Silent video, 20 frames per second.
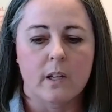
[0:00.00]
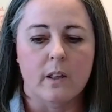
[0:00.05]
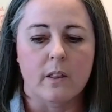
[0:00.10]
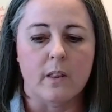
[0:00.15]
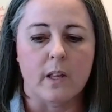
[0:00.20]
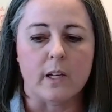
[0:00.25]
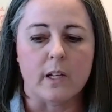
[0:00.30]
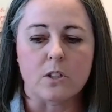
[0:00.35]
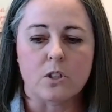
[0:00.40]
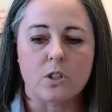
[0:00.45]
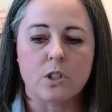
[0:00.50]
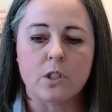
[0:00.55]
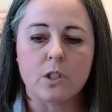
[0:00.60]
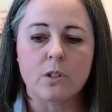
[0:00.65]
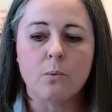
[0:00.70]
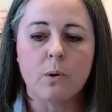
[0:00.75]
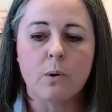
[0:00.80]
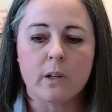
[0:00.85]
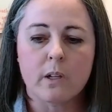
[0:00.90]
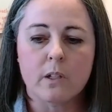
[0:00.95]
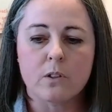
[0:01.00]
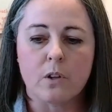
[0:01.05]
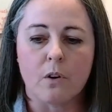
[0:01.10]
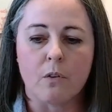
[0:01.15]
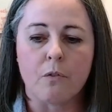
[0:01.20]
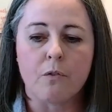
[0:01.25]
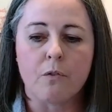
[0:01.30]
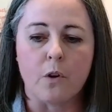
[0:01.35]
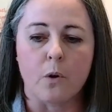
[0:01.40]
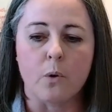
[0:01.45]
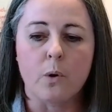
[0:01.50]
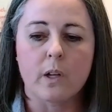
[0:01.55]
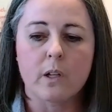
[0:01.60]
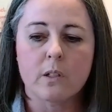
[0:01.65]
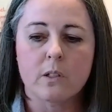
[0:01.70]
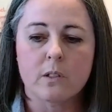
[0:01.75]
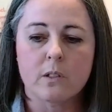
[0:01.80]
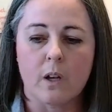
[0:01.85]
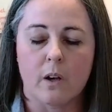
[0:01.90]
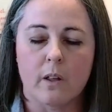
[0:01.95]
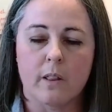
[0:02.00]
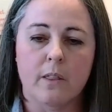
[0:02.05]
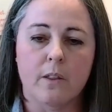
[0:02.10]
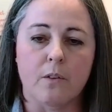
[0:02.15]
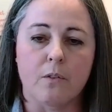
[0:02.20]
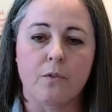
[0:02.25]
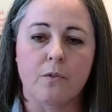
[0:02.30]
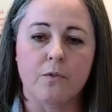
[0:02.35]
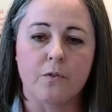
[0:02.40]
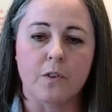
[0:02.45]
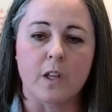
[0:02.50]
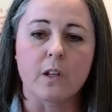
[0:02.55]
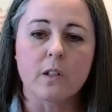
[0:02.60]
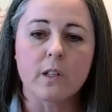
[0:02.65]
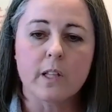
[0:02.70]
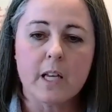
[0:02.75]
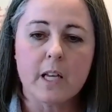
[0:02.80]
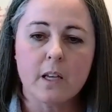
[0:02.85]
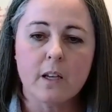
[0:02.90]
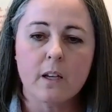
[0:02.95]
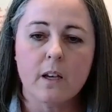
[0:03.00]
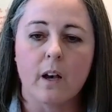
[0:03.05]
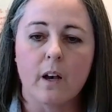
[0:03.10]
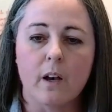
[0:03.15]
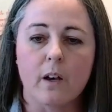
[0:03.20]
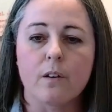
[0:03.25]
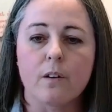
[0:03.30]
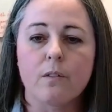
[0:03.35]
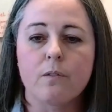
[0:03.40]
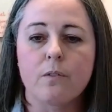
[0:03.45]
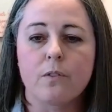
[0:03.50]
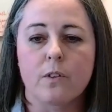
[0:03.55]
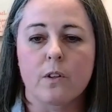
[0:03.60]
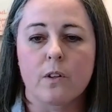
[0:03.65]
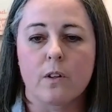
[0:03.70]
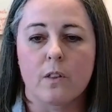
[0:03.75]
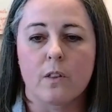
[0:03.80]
that she wanted to focus on the feeling of